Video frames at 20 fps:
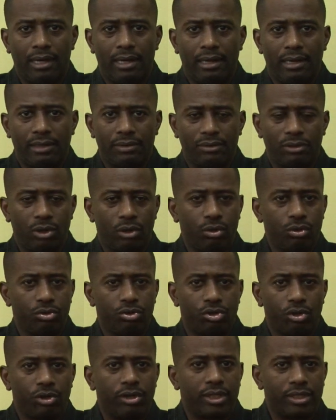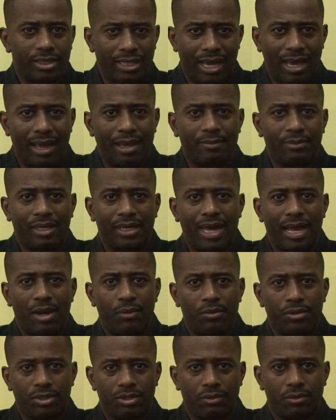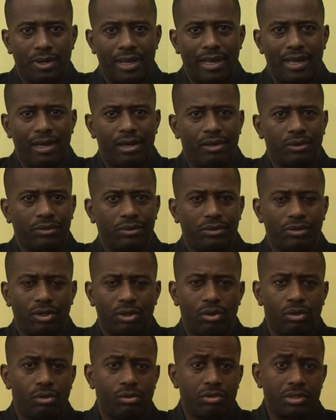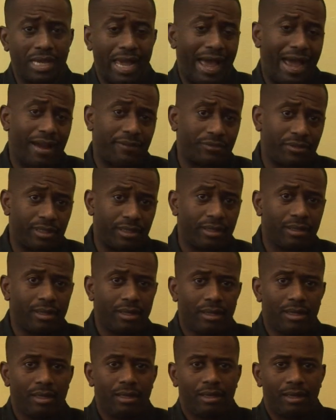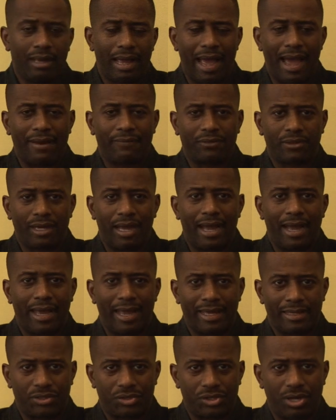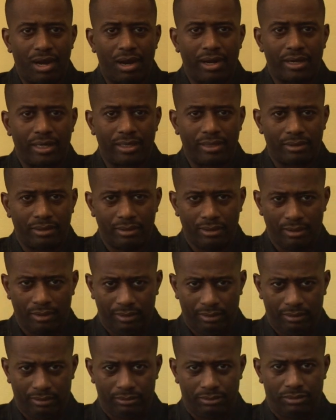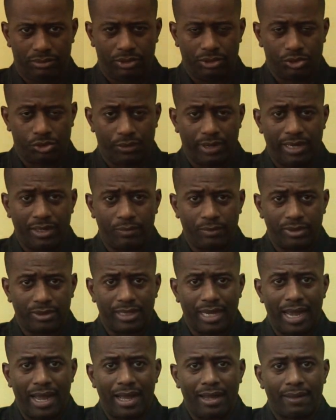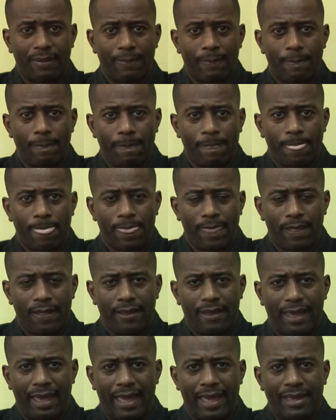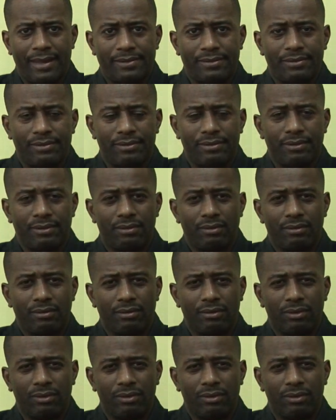those during the time that I was around, those after I had started to train with Doc. And you